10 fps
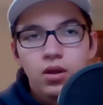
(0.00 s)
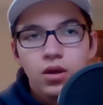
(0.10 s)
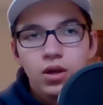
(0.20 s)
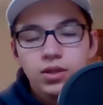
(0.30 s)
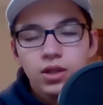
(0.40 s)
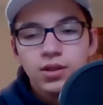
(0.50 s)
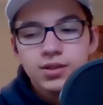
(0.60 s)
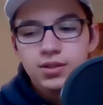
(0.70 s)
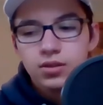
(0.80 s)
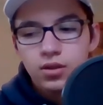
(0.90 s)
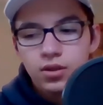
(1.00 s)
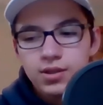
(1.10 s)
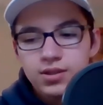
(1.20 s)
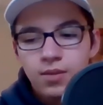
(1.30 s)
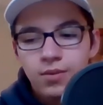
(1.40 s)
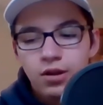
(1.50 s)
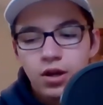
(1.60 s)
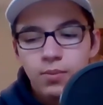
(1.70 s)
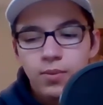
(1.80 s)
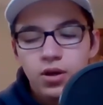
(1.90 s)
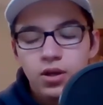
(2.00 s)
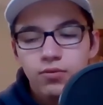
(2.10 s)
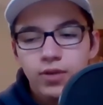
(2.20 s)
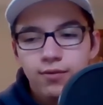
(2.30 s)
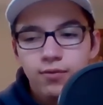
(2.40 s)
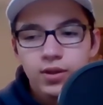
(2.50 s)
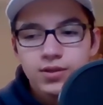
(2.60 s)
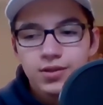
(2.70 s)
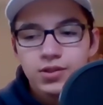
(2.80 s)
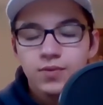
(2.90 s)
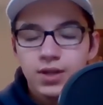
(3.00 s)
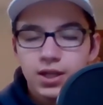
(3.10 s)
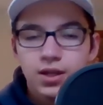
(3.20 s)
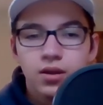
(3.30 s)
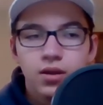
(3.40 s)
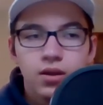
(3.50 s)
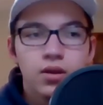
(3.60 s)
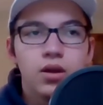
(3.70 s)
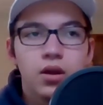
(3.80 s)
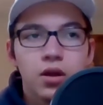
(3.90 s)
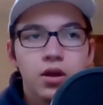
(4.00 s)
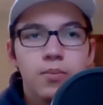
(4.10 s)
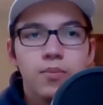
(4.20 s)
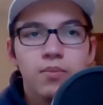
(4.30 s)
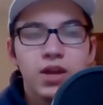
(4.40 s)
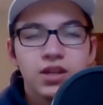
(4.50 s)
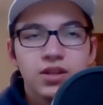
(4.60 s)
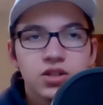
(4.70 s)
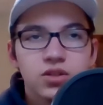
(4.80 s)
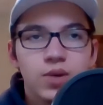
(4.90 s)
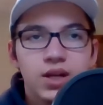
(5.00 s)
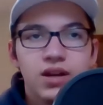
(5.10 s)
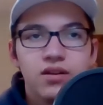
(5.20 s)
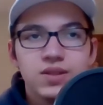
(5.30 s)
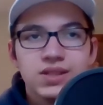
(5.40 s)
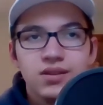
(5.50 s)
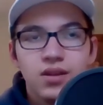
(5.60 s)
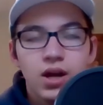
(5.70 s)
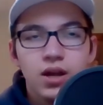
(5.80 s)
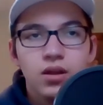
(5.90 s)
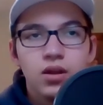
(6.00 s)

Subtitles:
unless the Democratic Party like really starts winning, paying attention right now is not